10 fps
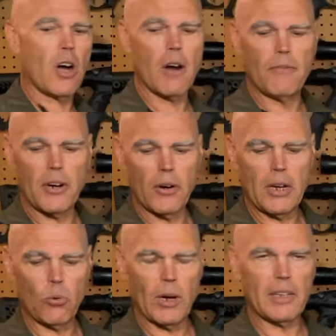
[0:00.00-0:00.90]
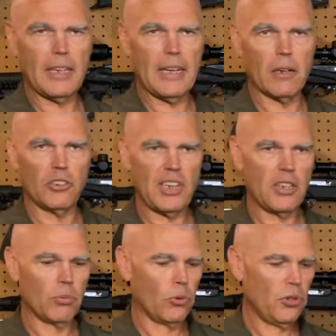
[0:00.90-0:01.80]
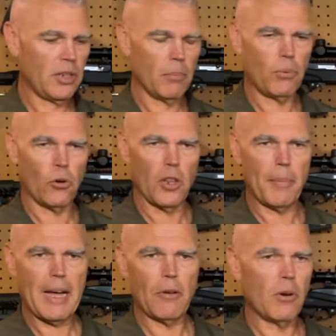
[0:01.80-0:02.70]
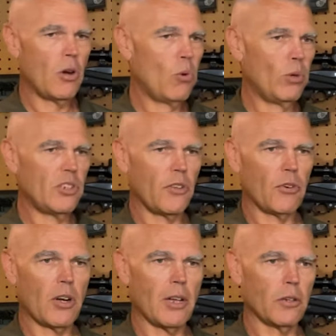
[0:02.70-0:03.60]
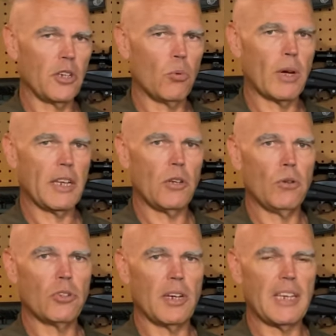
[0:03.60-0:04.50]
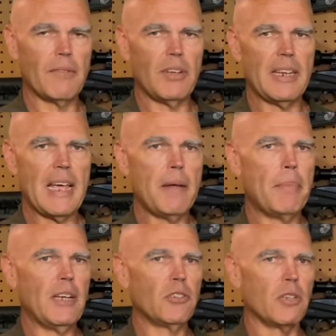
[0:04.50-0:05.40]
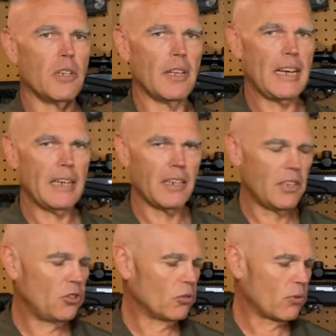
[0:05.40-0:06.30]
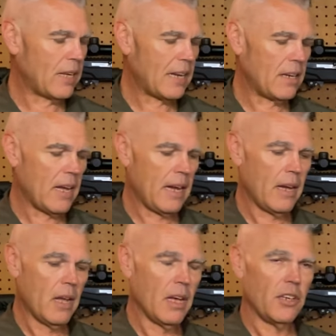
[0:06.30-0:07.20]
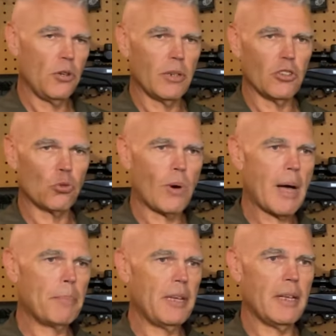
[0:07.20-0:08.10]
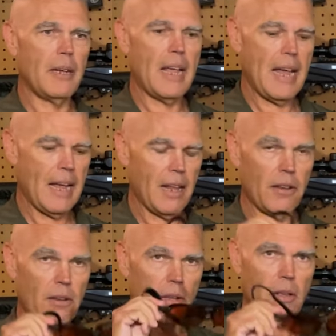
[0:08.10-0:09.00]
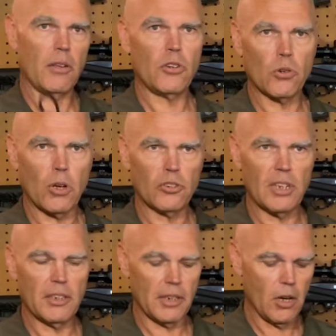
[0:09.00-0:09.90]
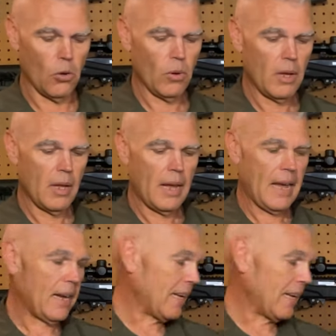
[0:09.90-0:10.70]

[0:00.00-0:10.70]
are very quickly interchangeable. You can pull them out, whichever color you want to use on a given day based on the lighting conditions for that day. You can swap in and you're all set to go. And